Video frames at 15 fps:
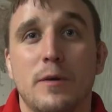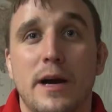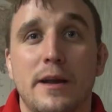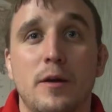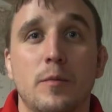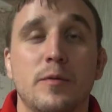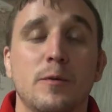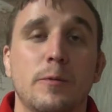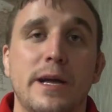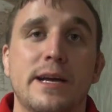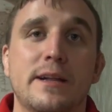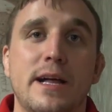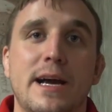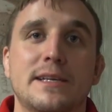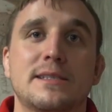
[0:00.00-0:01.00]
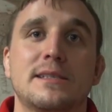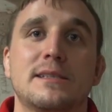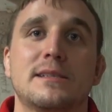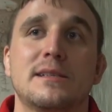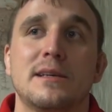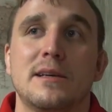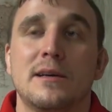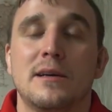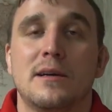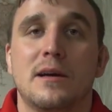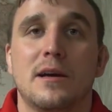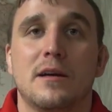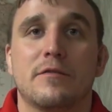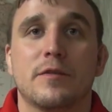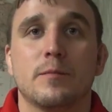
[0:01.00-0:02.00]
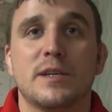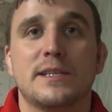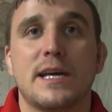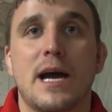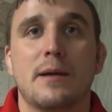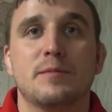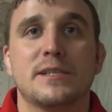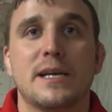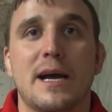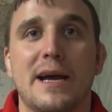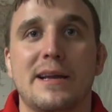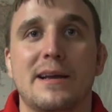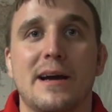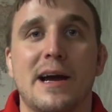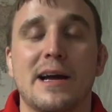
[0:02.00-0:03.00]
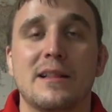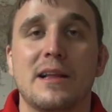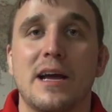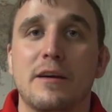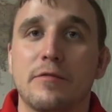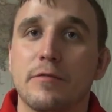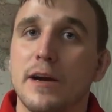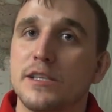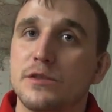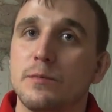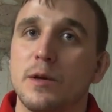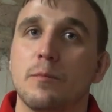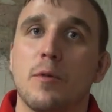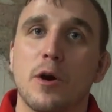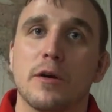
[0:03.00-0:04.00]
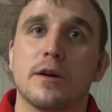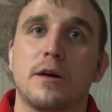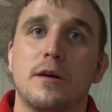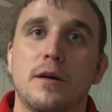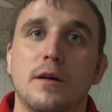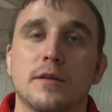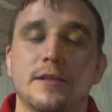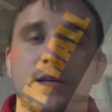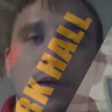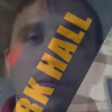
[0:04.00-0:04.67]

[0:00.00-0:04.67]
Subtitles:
wide-open weight classes from the top side. I like freshman Mark Hall to